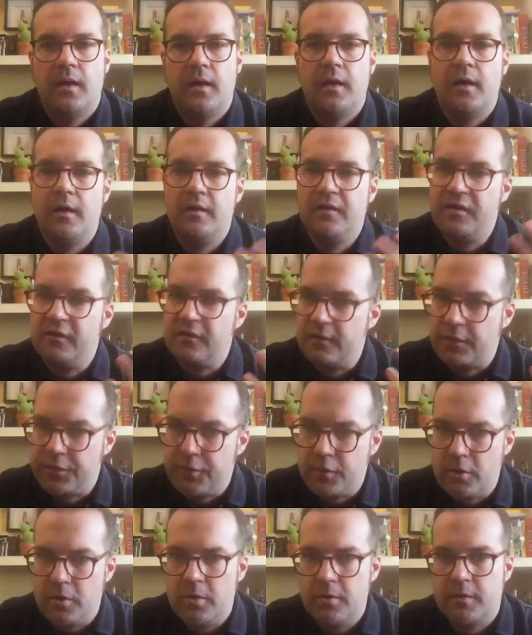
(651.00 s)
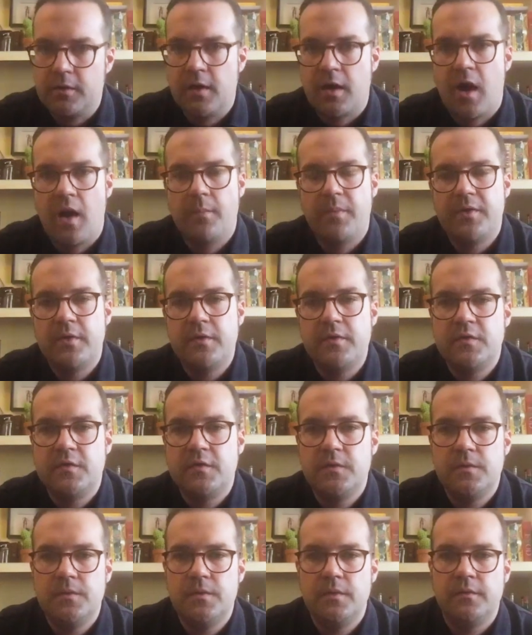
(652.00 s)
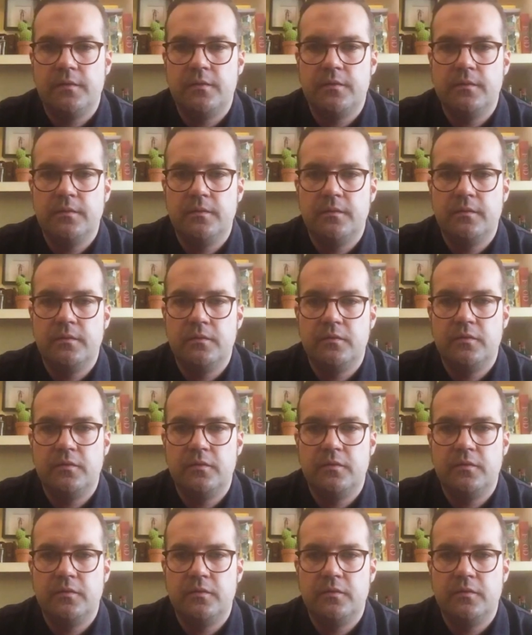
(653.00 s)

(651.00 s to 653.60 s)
Uh, there's a third component to, to, to,